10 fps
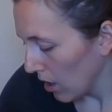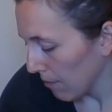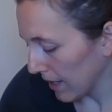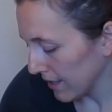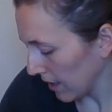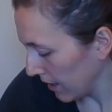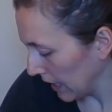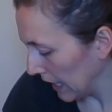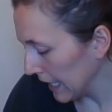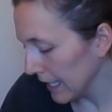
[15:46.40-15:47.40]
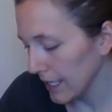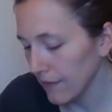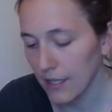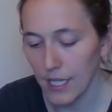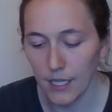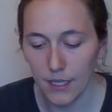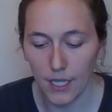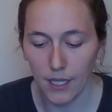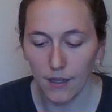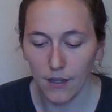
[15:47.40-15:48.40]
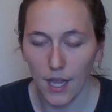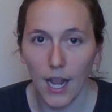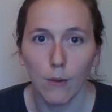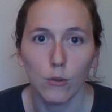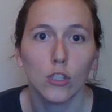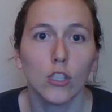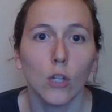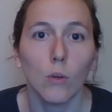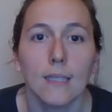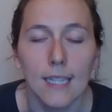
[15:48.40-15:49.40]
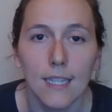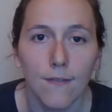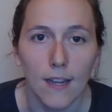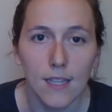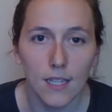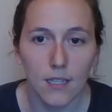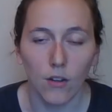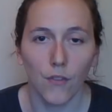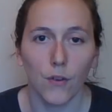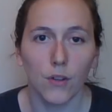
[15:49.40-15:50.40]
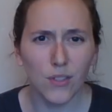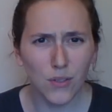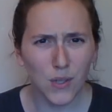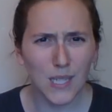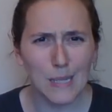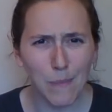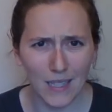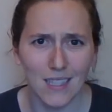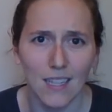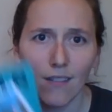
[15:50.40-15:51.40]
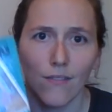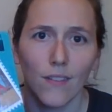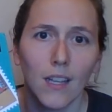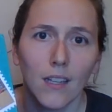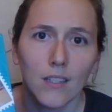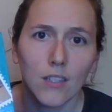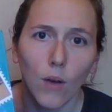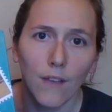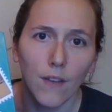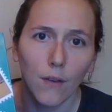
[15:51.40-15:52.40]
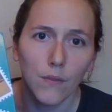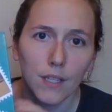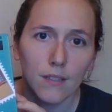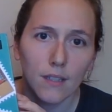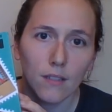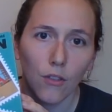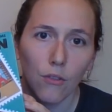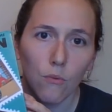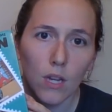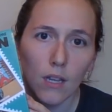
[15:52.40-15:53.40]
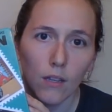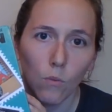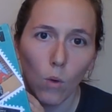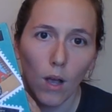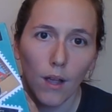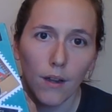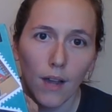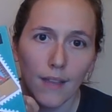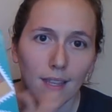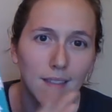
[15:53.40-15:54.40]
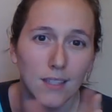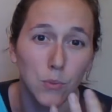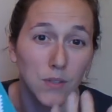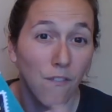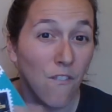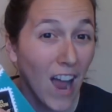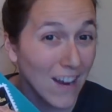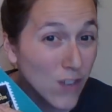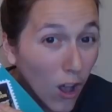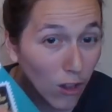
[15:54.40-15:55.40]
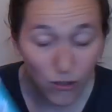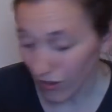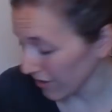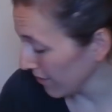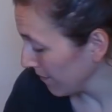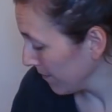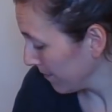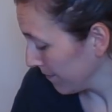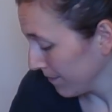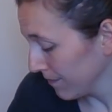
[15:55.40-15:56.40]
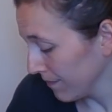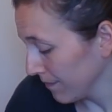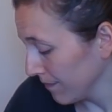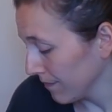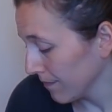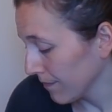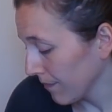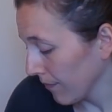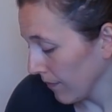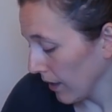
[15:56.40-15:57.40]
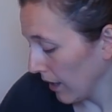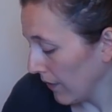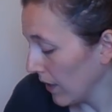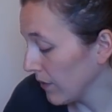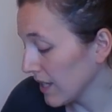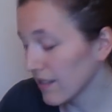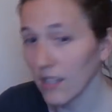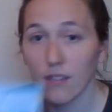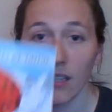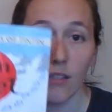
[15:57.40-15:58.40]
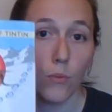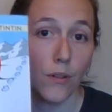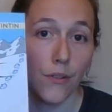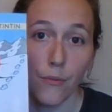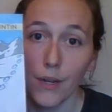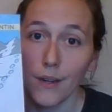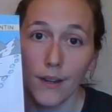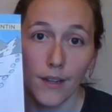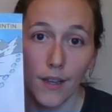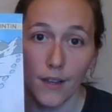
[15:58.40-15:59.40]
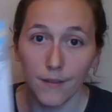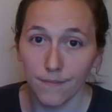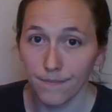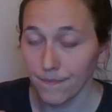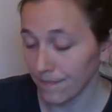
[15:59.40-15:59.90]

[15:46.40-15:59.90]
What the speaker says: My son loves Tintin, and I was so excited to find Tintin on there because those are expensive. So I found this. It's a 3-in-1. I think this was $5. And then these Tintins were $3.99.